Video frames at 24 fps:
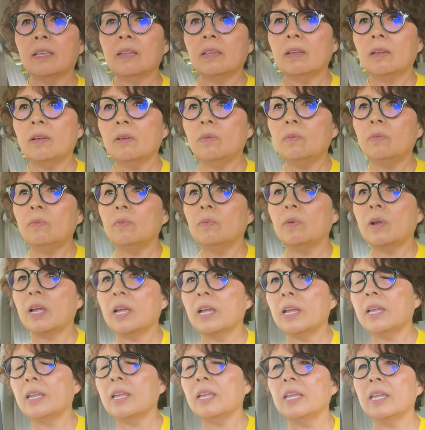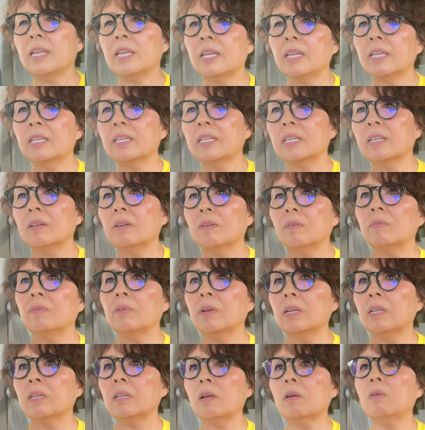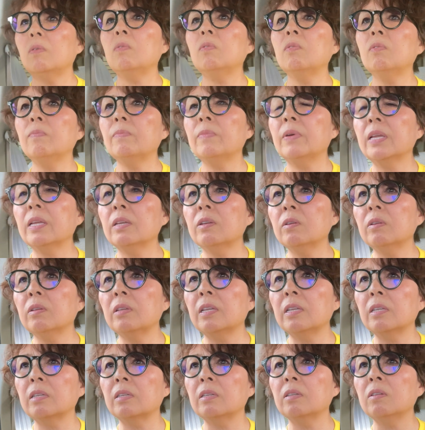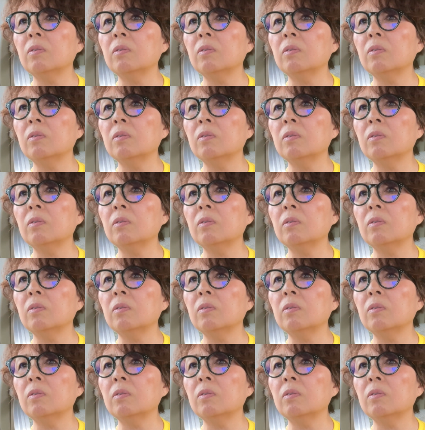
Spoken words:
All right. Oh my goodness.